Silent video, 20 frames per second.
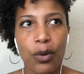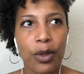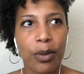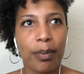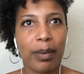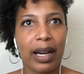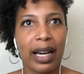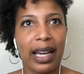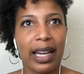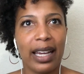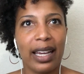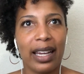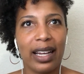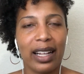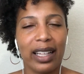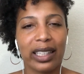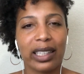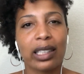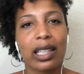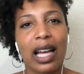my
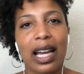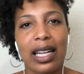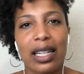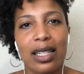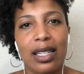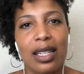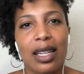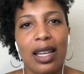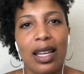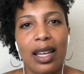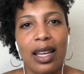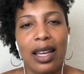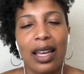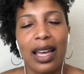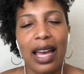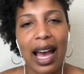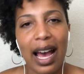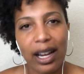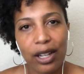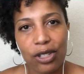aligned
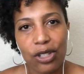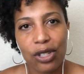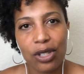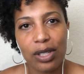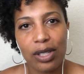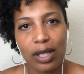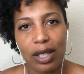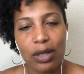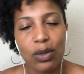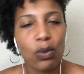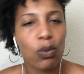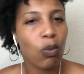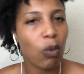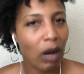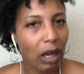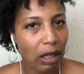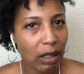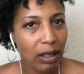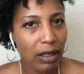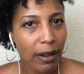actions as
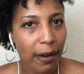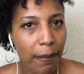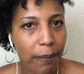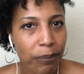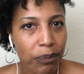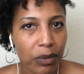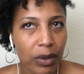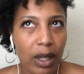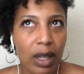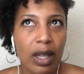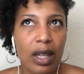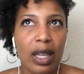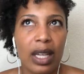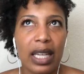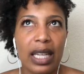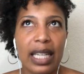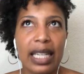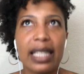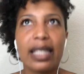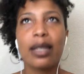well.
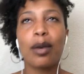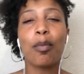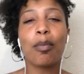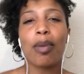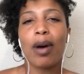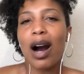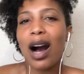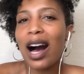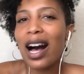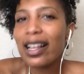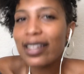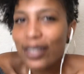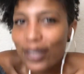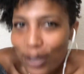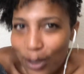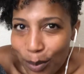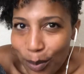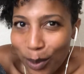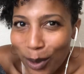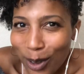Is it
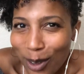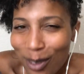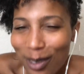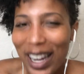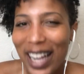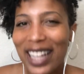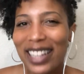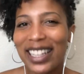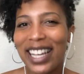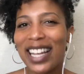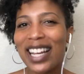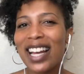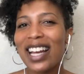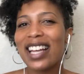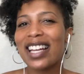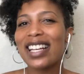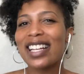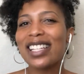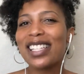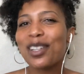possible, right? Like,
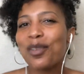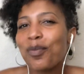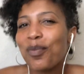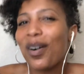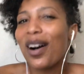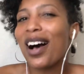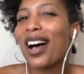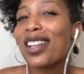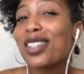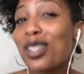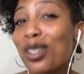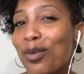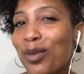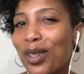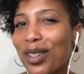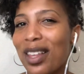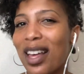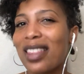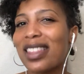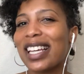is it
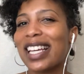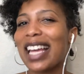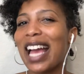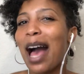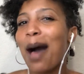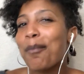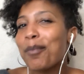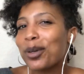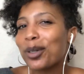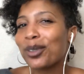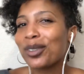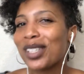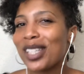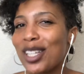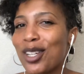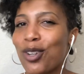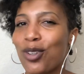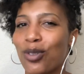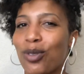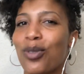possible that the capital
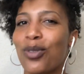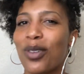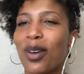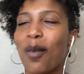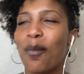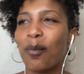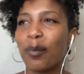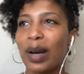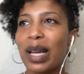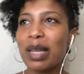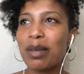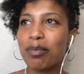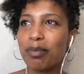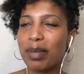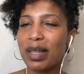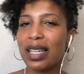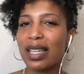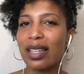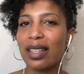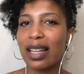T truth might
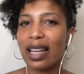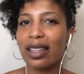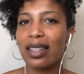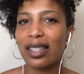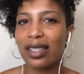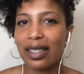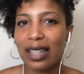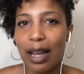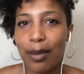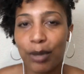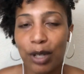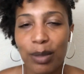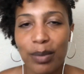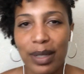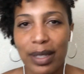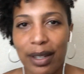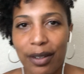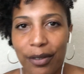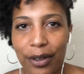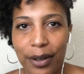be that this time could be
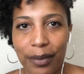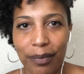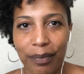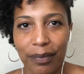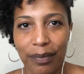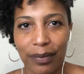different,